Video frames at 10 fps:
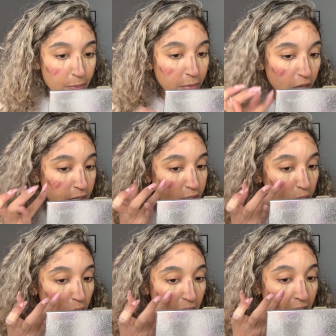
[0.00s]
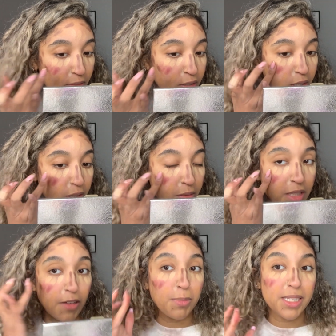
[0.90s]
until after
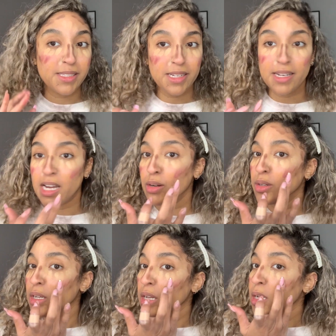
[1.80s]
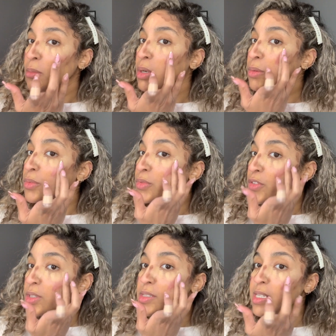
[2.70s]
they've blended it out. But
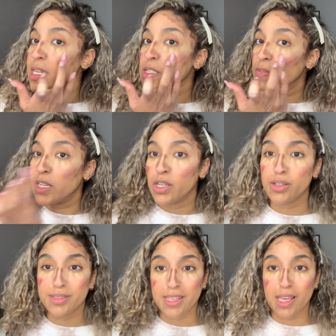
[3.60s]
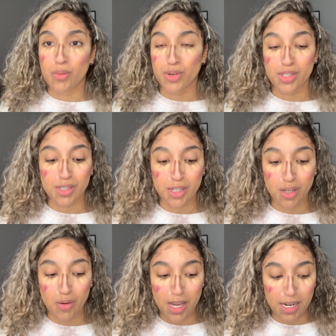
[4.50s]
for today's video's sake, we're just gonna
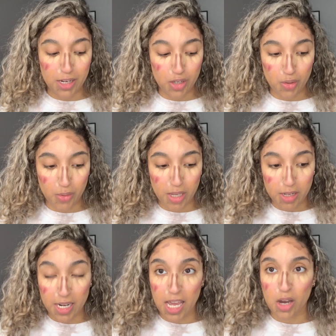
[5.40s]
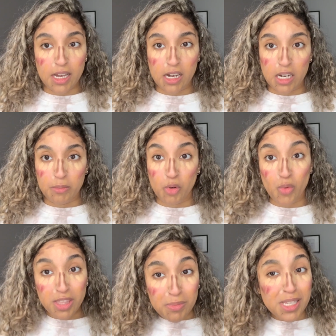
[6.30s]
go ahead and do it now. Um,
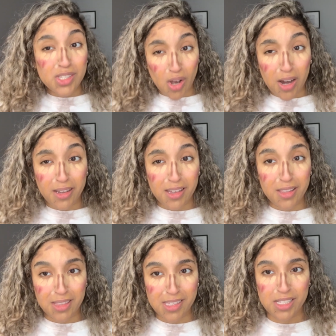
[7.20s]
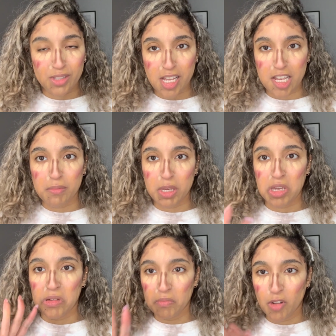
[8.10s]
with me talking, this has taken
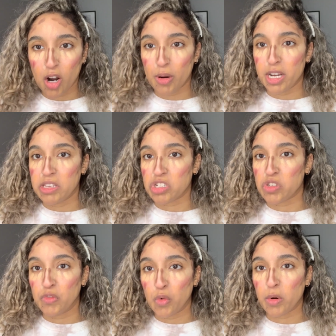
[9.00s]
me already just four